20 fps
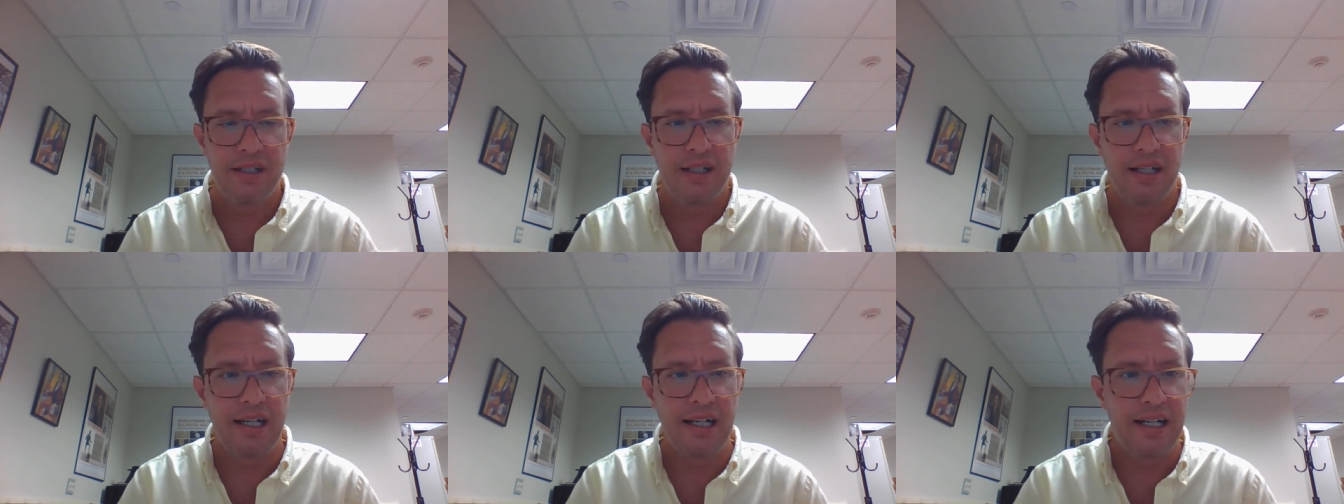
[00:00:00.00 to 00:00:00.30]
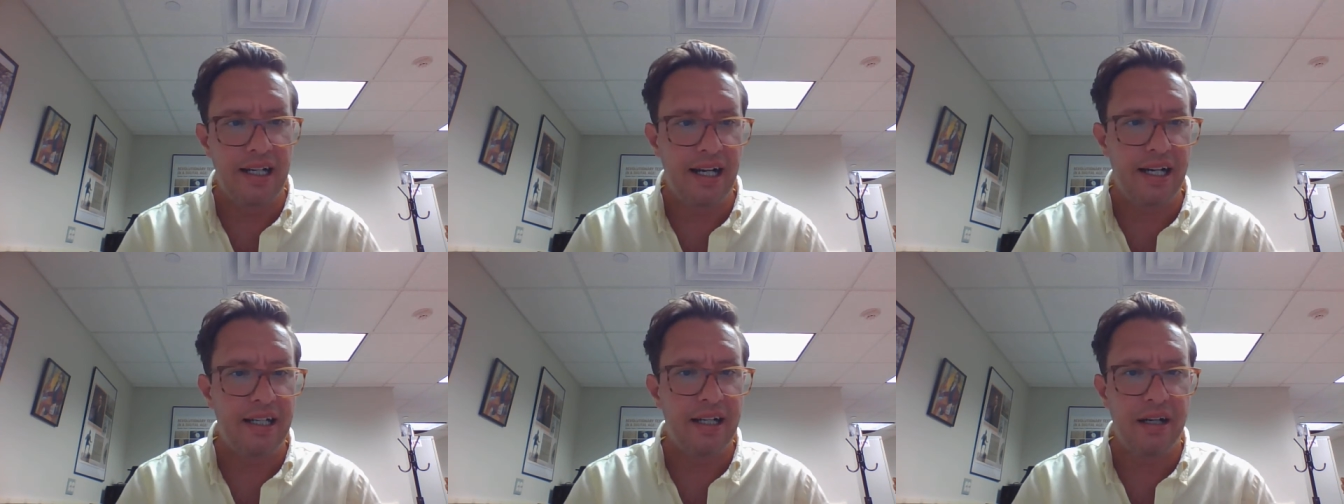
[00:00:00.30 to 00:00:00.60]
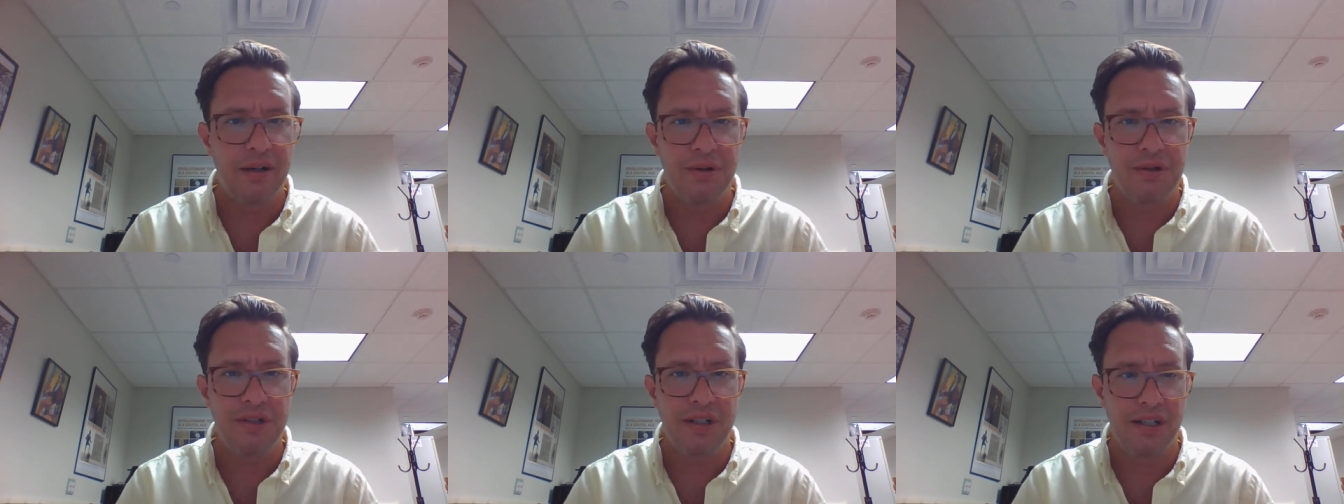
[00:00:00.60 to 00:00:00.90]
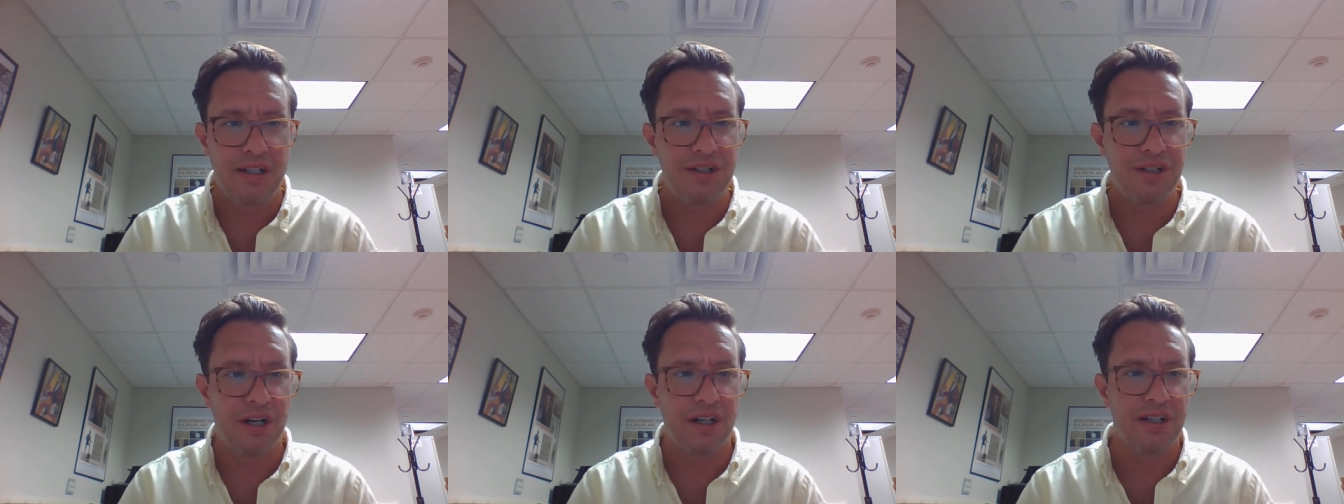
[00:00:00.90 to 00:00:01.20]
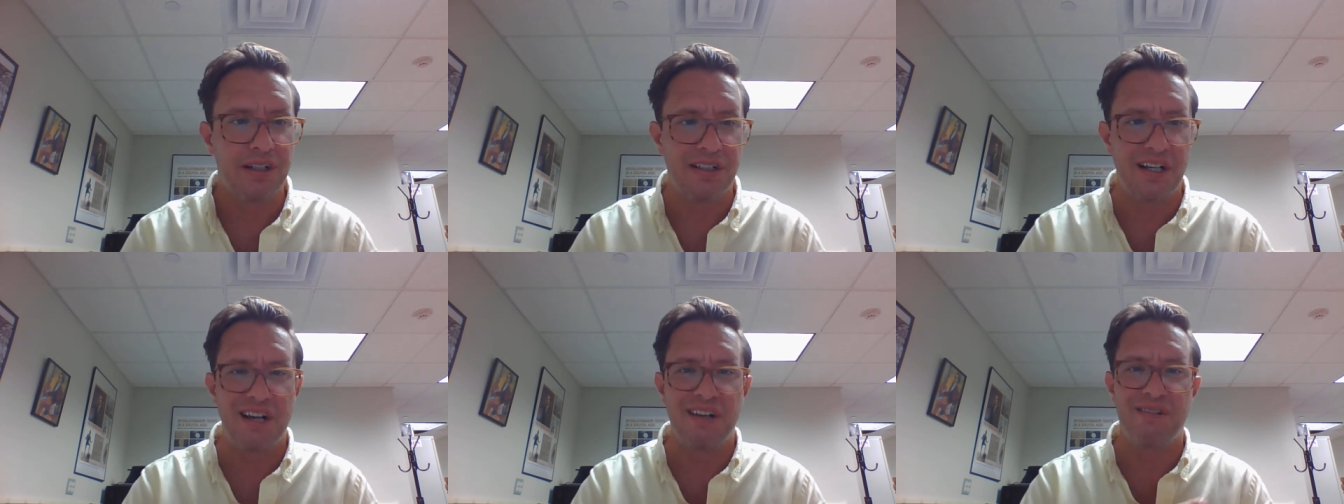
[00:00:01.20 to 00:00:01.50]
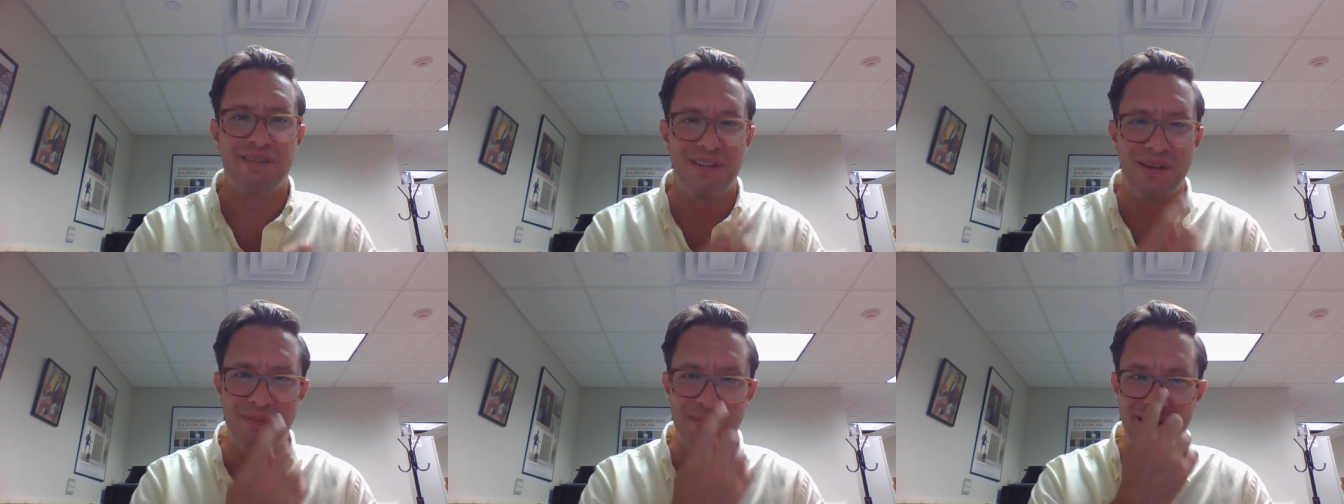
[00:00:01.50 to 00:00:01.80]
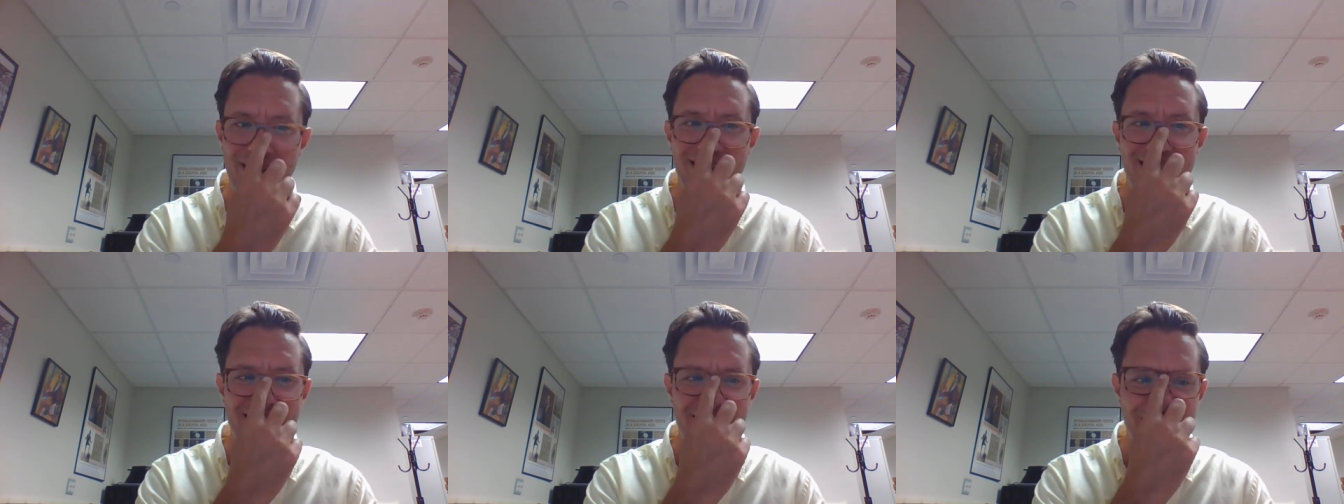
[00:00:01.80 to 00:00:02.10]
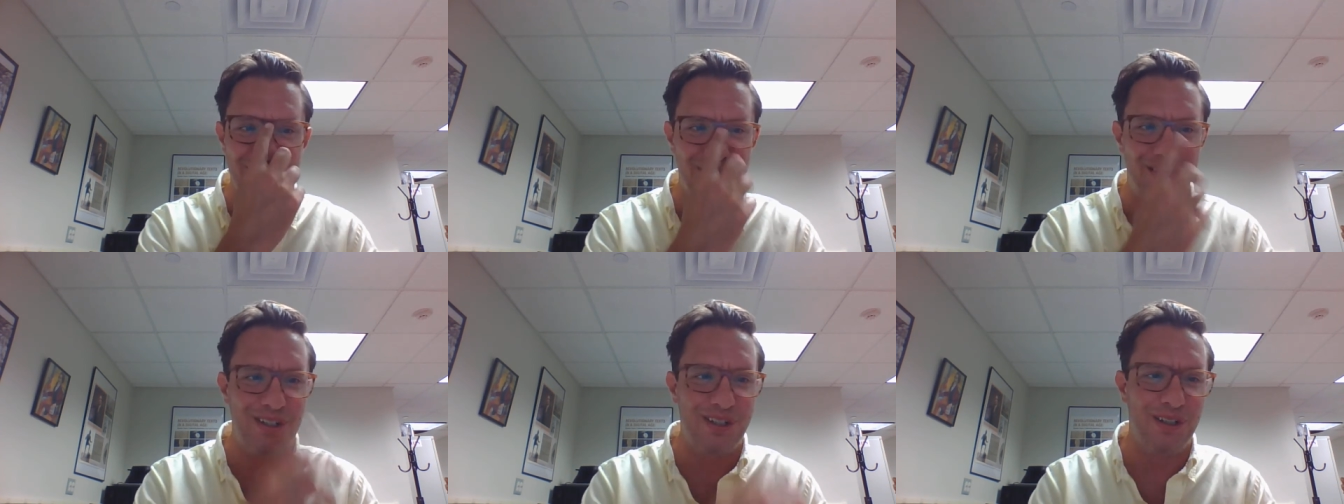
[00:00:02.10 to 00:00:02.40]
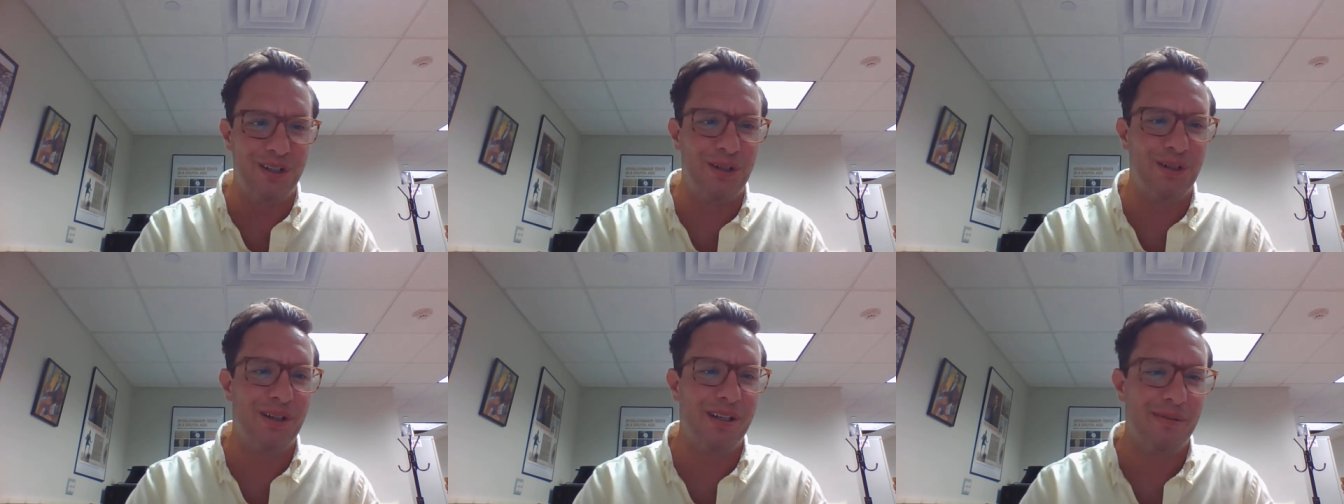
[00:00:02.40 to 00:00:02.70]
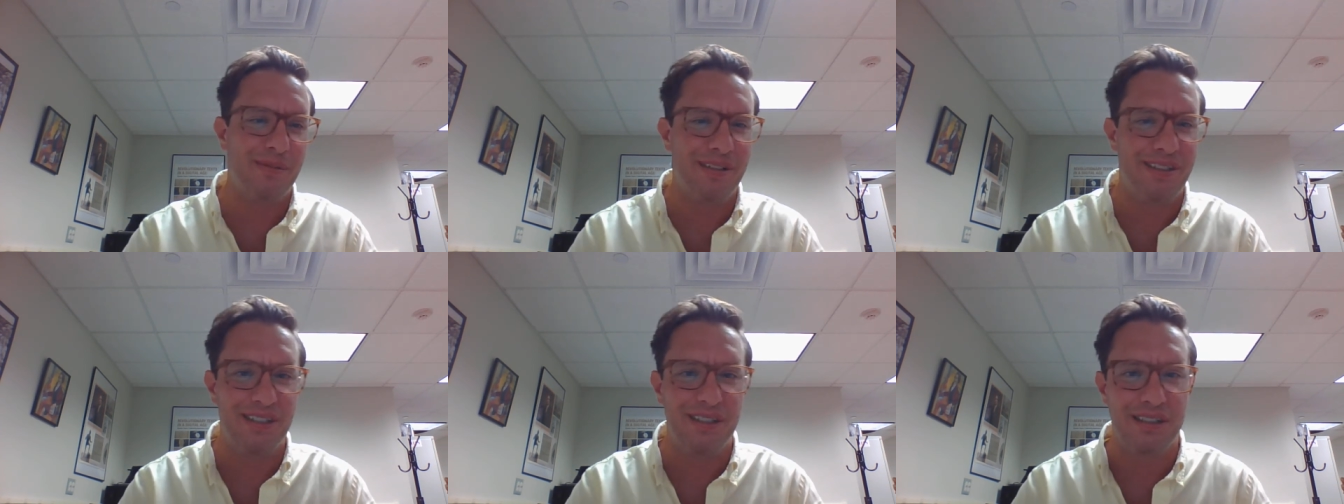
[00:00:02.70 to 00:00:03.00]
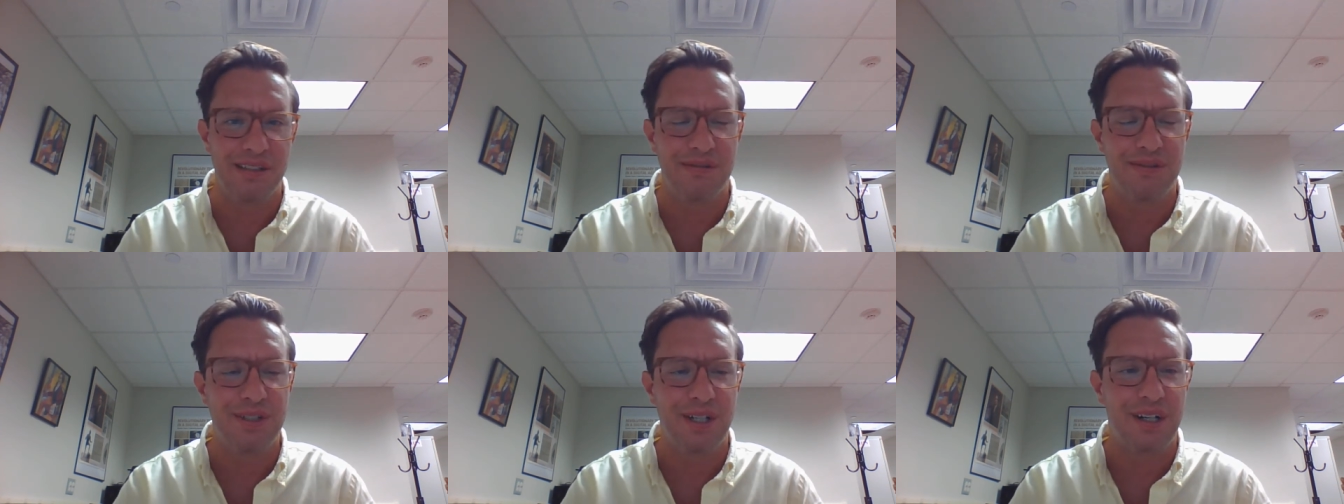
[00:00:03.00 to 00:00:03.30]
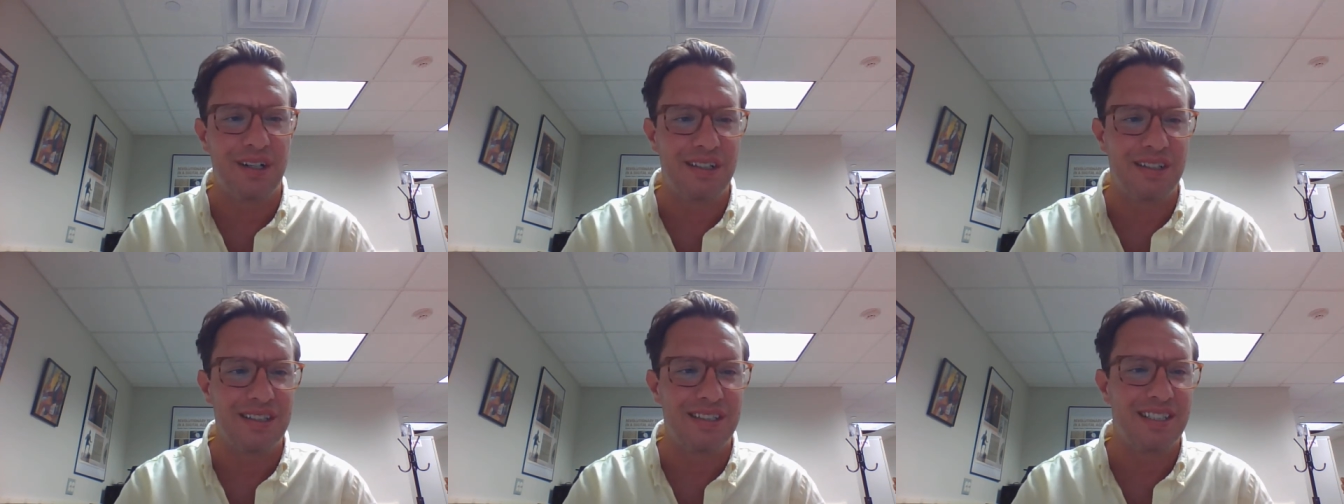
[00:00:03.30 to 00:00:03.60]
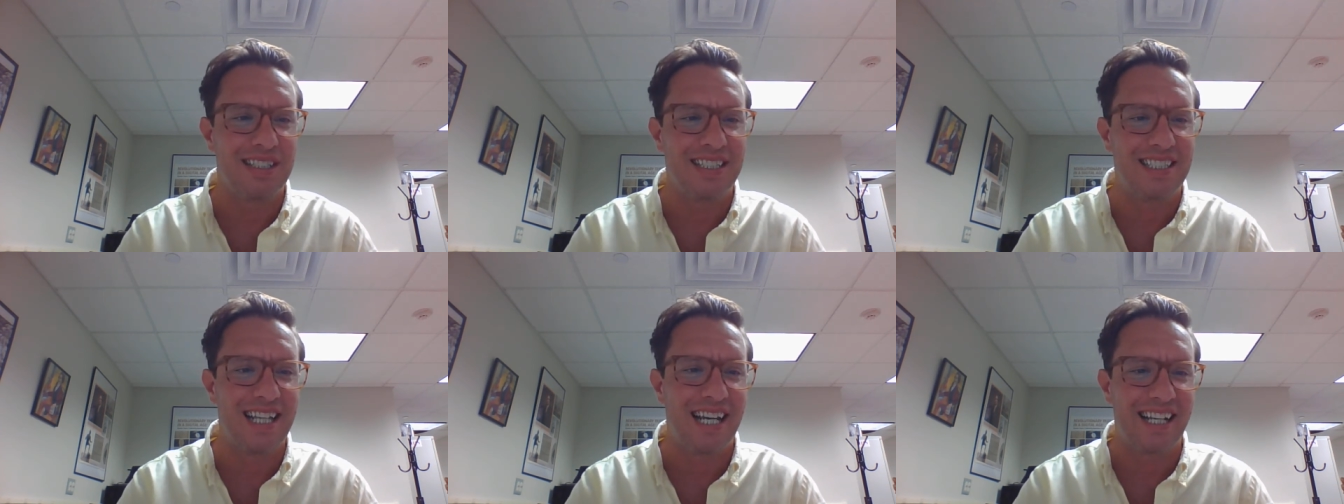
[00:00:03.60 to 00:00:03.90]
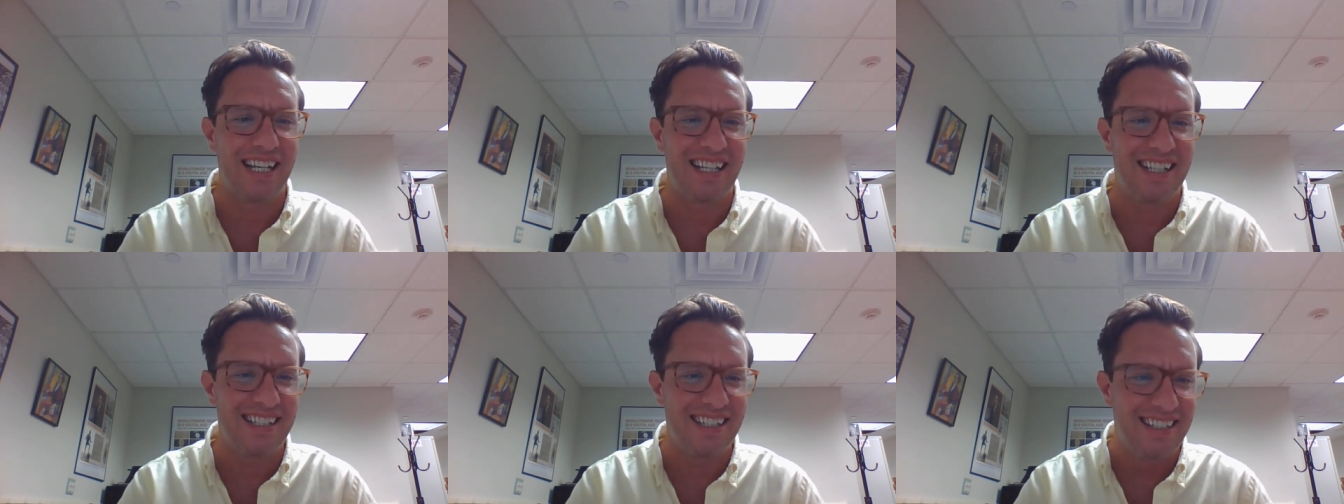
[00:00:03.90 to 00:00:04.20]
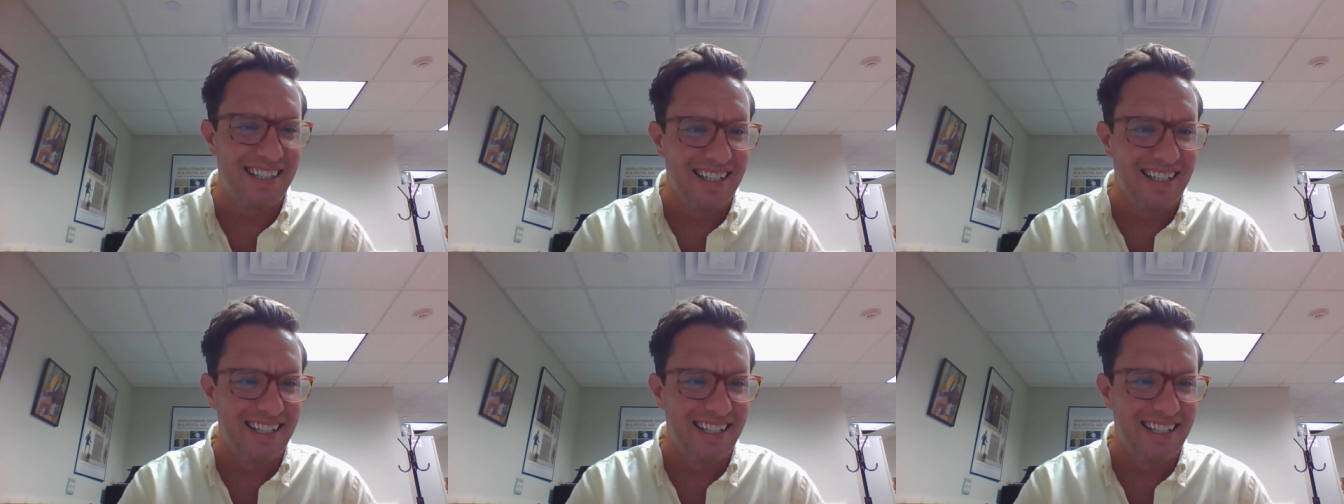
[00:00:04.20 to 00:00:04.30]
I always get a chuckle out of them. Those are two images of Charles II.